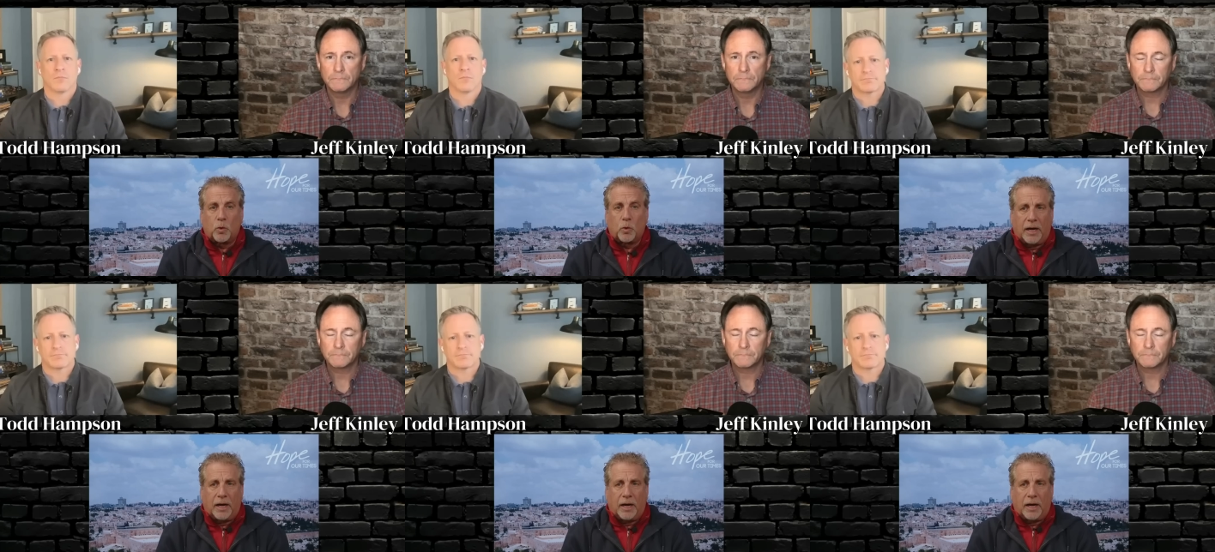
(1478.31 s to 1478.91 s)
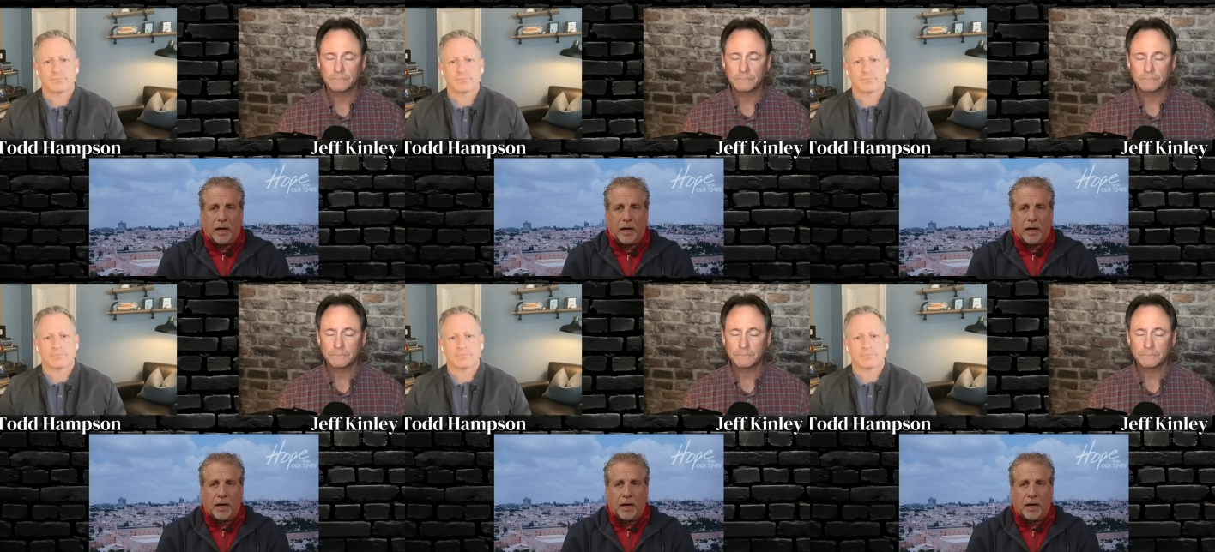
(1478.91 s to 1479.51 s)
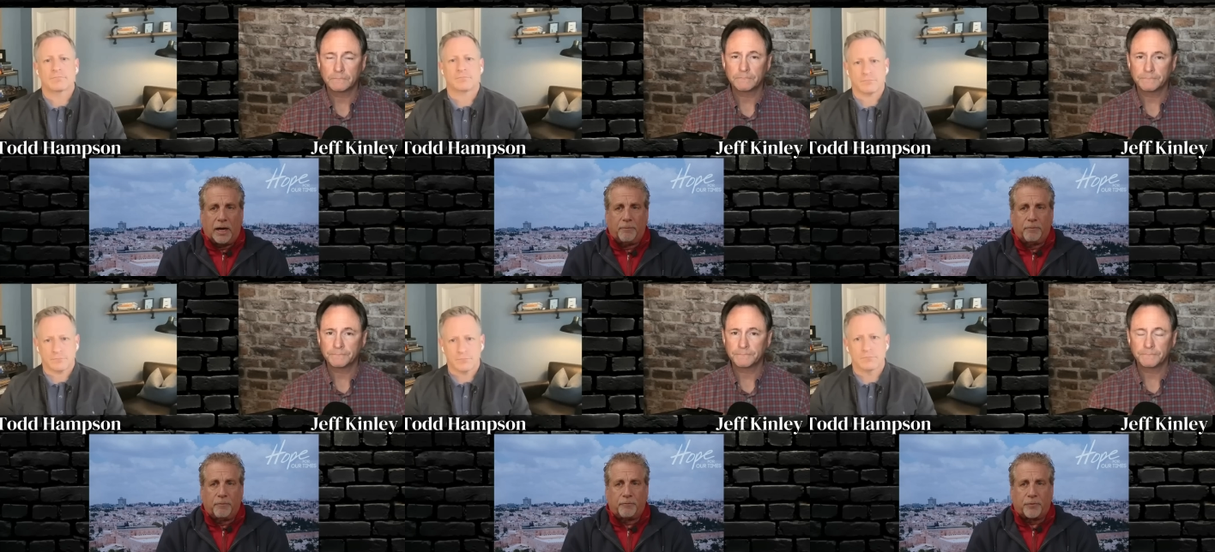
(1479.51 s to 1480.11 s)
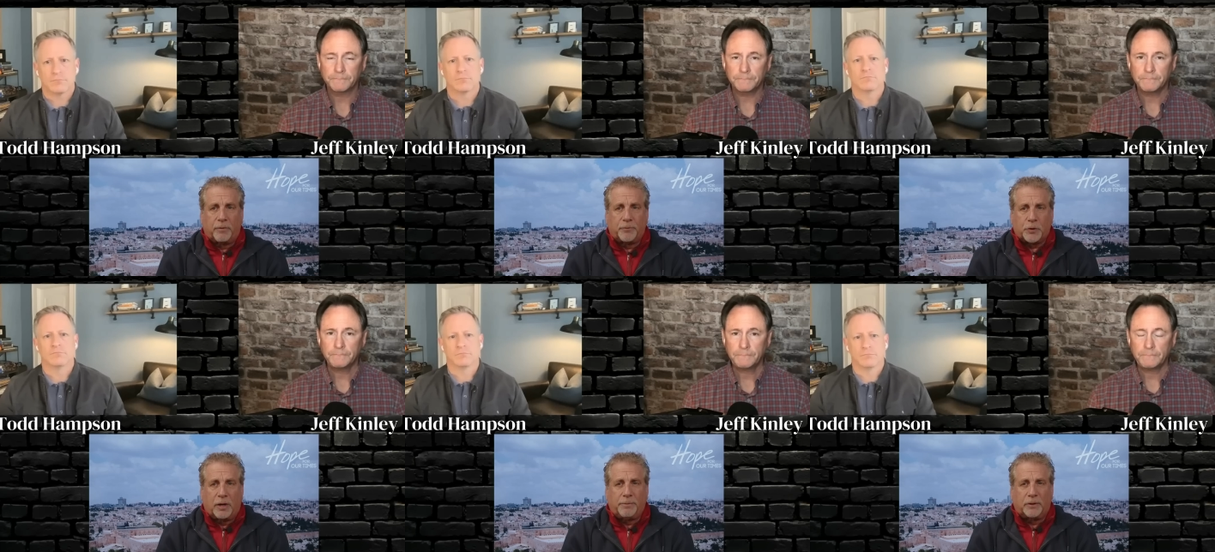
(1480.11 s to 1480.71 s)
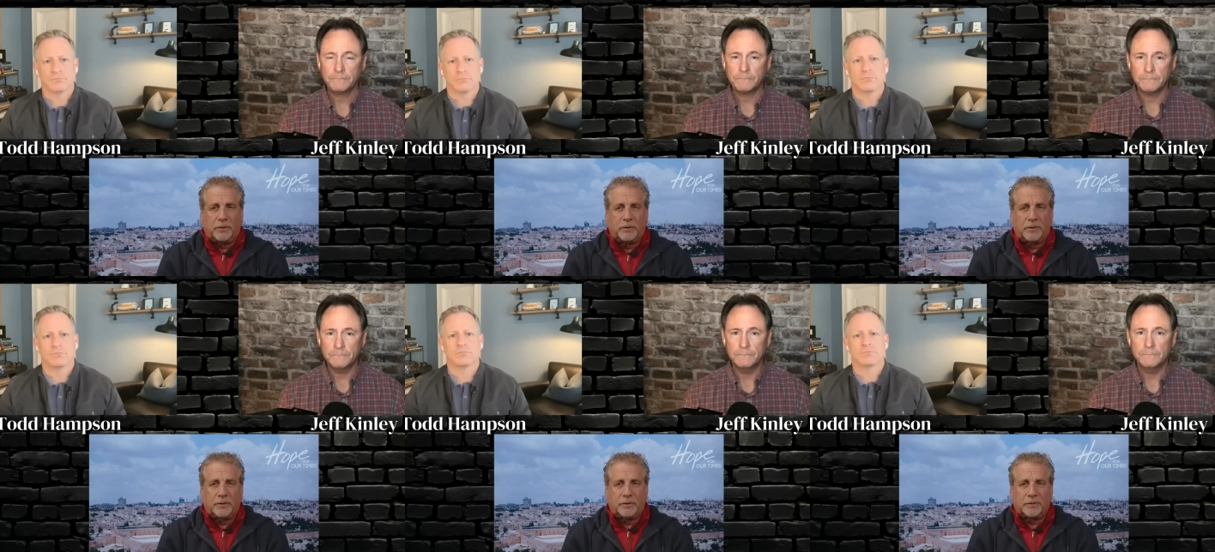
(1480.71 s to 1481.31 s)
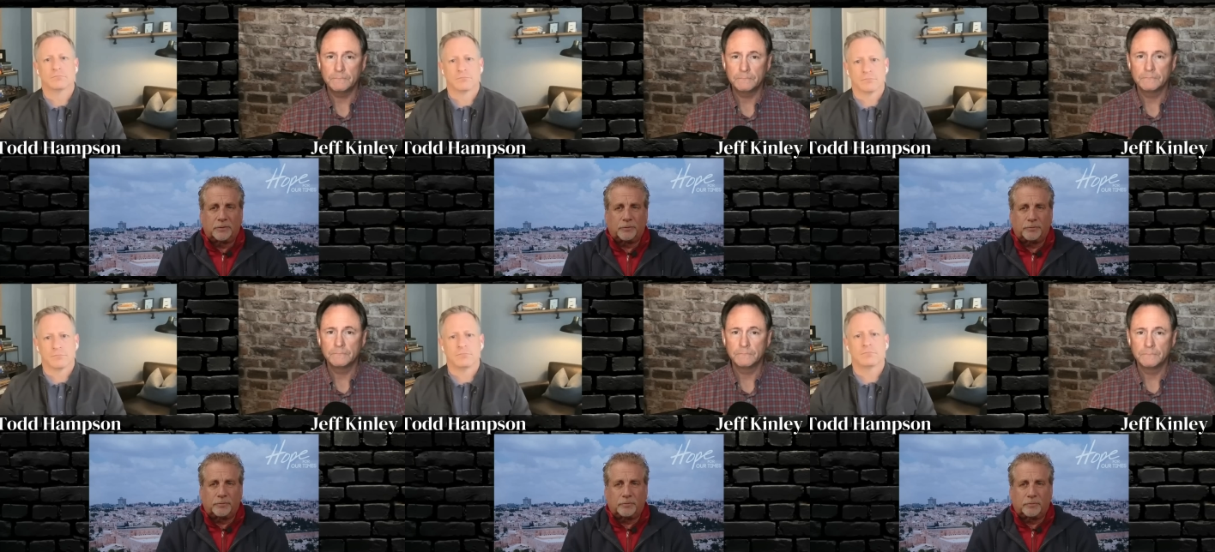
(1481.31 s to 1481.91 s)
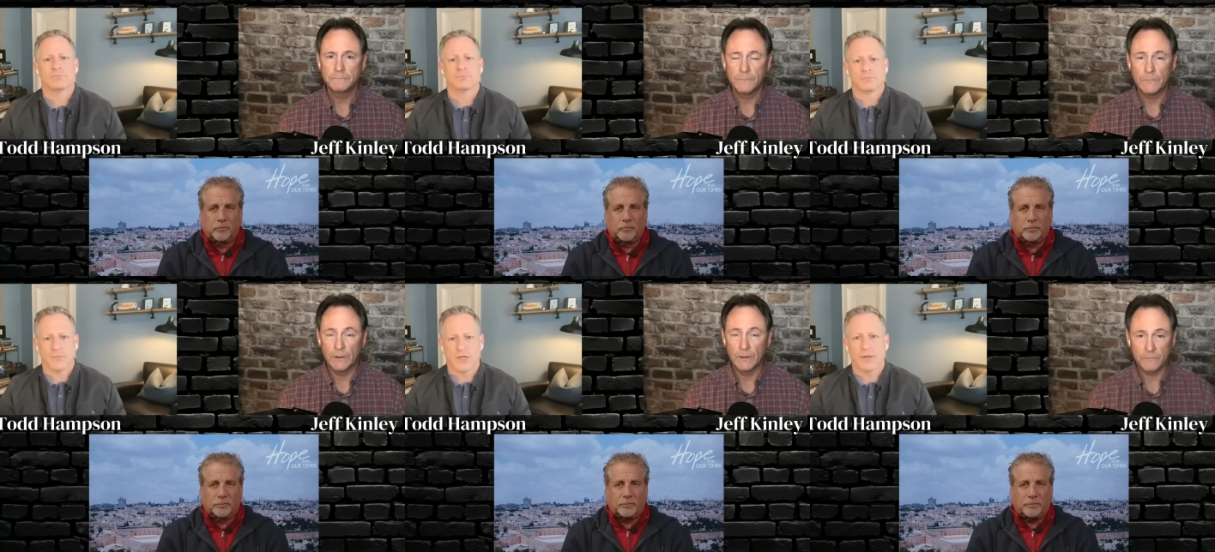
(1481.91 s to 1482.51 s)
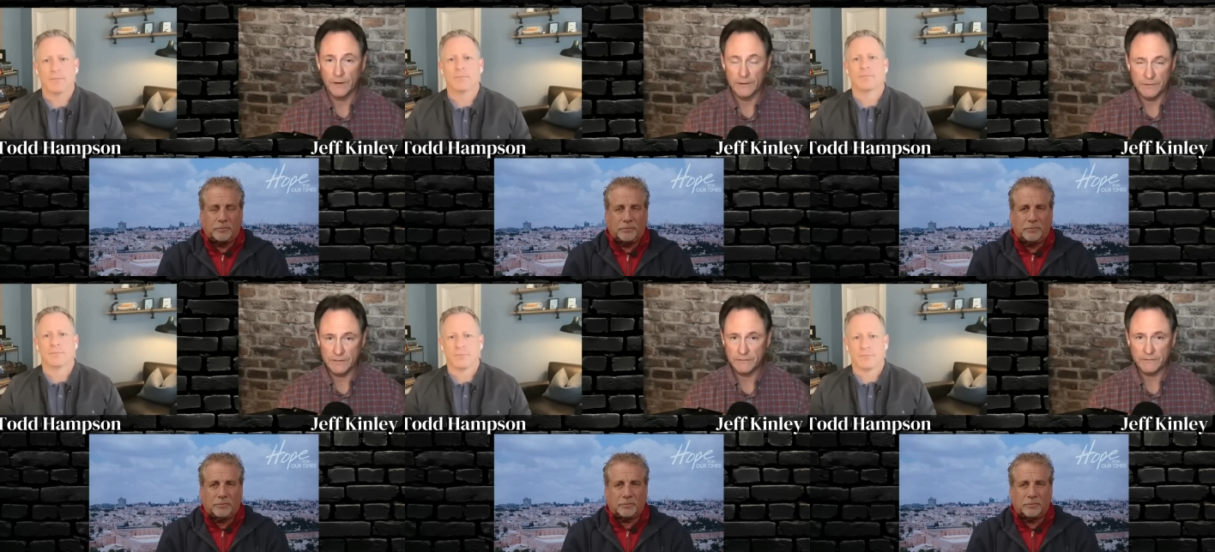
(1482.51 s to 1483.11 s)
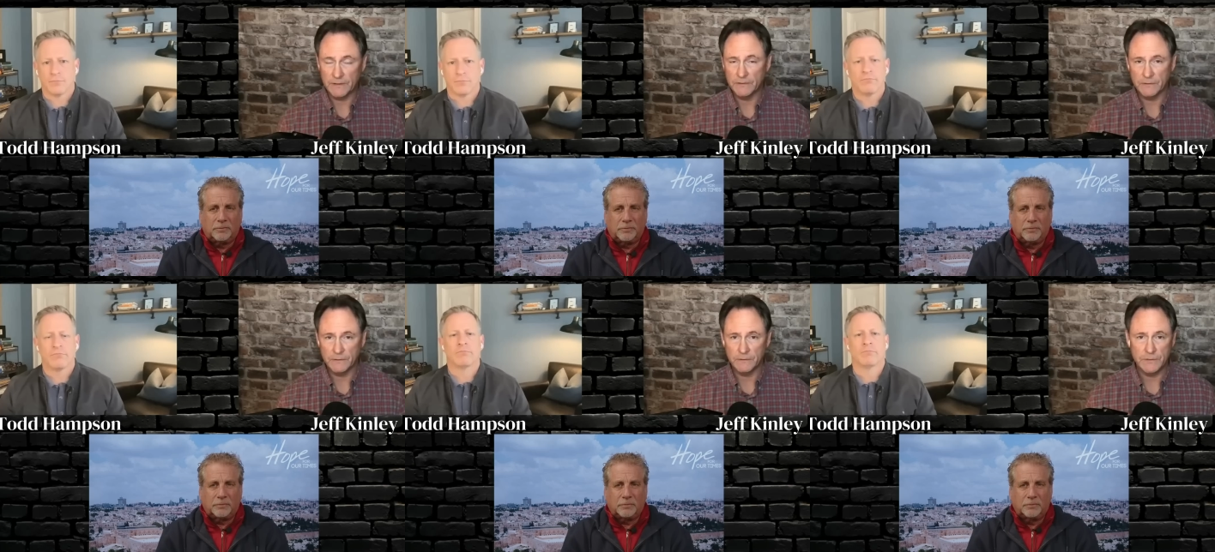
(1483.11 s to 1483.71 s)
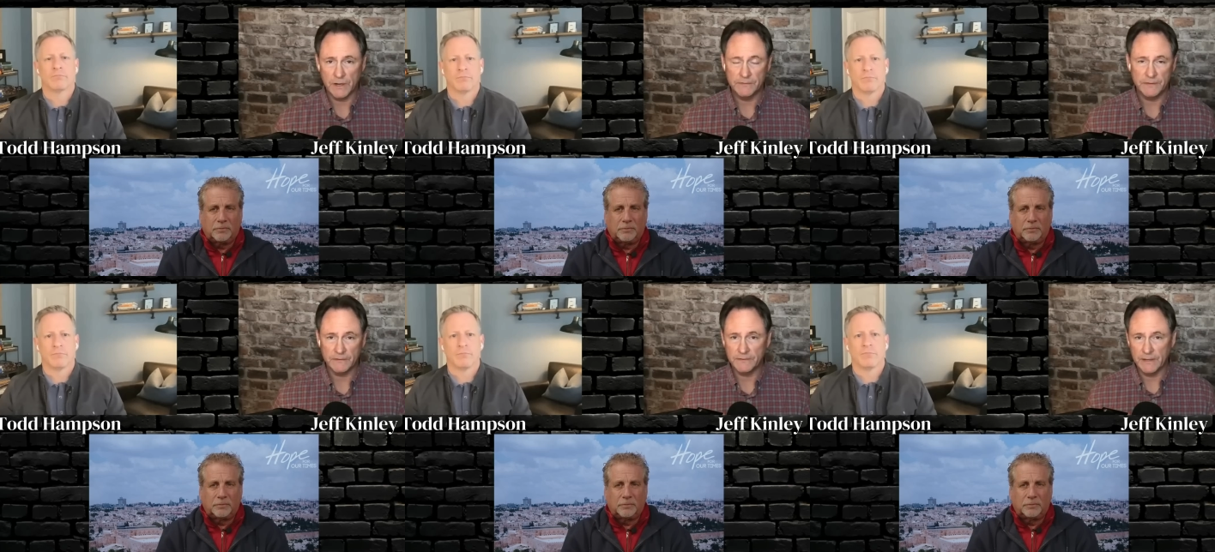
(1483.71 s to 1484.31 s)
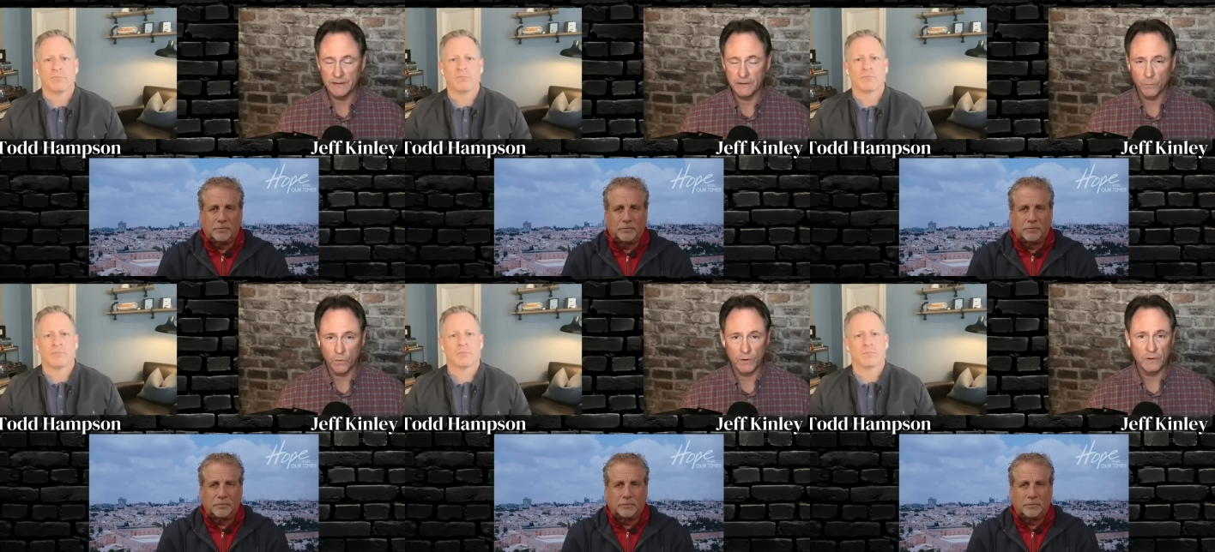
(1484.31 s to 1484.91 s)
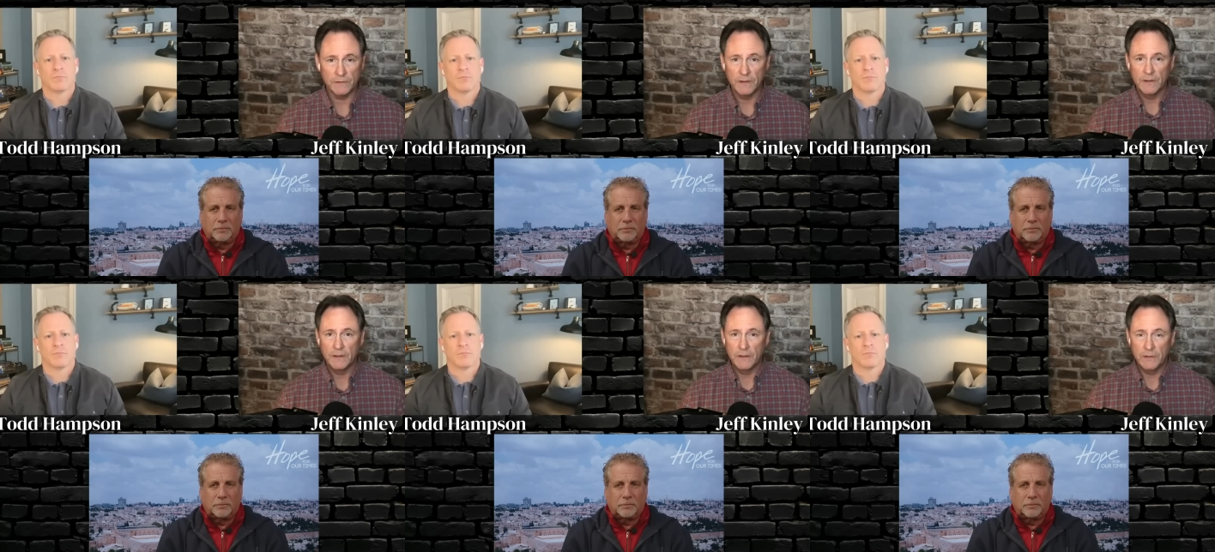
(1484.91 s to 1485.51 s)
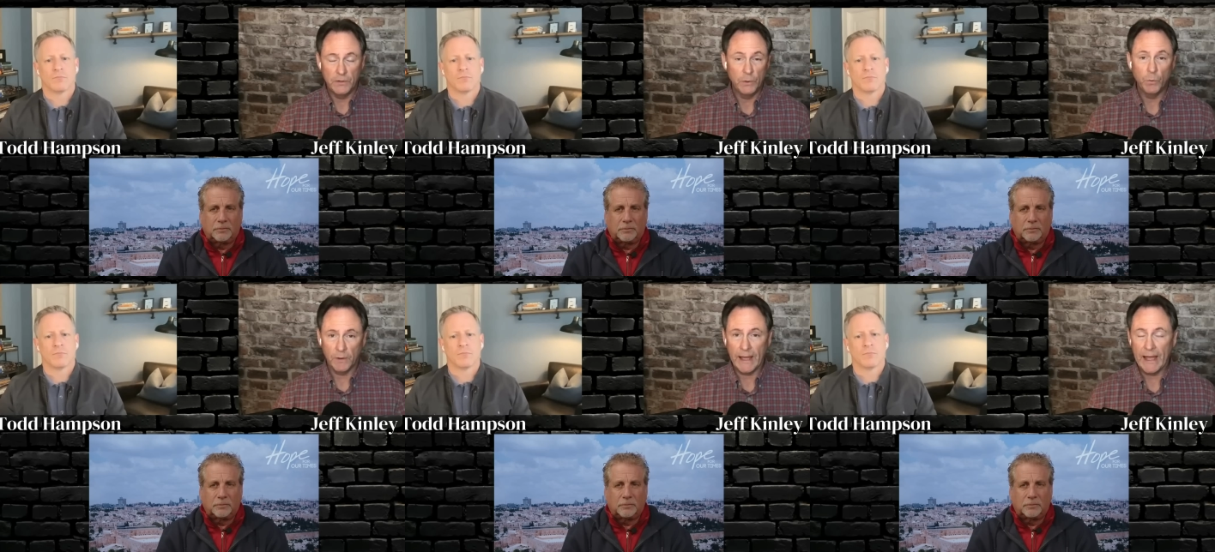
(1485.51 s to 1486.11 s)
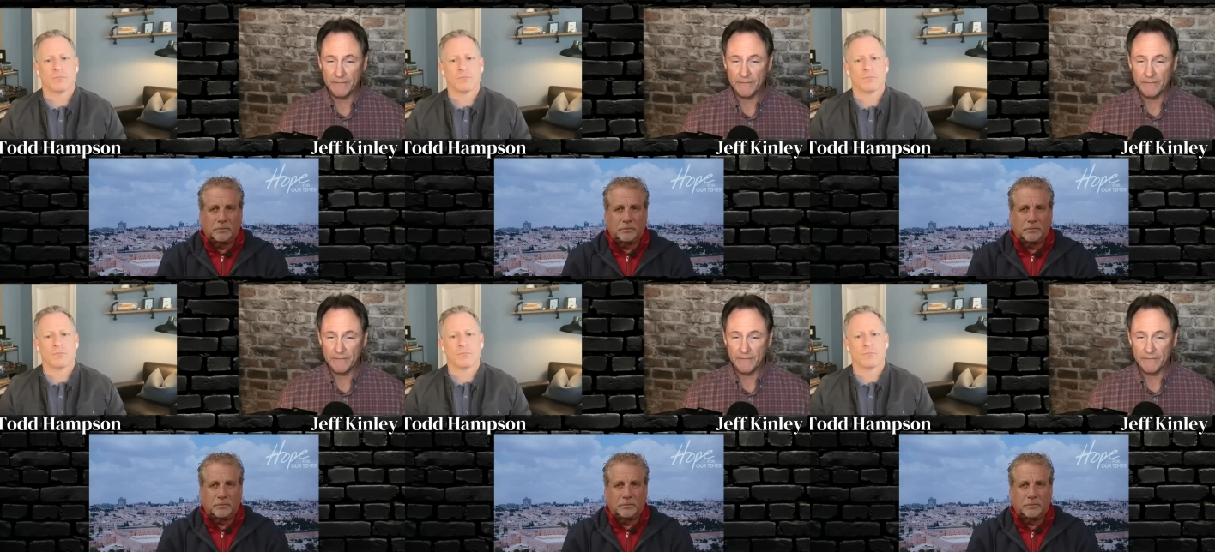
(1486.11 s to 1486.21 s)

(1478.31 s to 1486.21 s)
Speaker 1: from um, from mm-hmm. trouble.
Speaker 2: No, yeah. that's right. Jesus said in John 16, in the world you will have